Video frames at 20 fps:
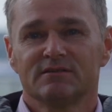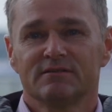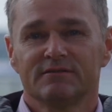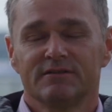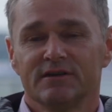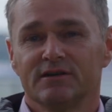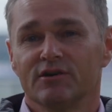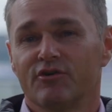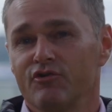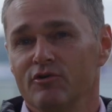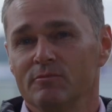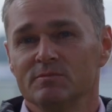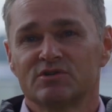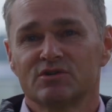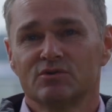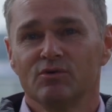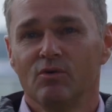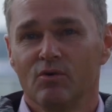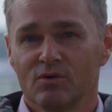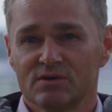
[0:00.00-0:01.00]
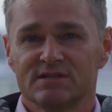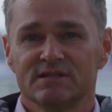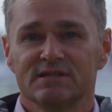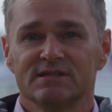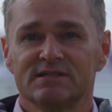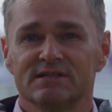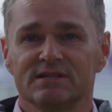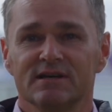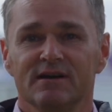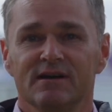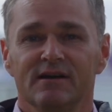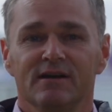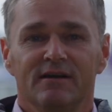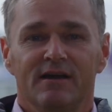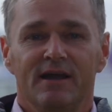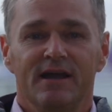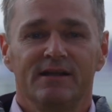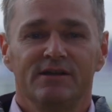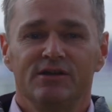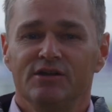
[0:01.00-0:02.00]
the groom school horses,
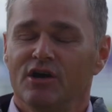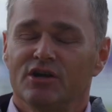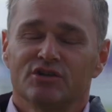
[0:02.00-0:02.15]
and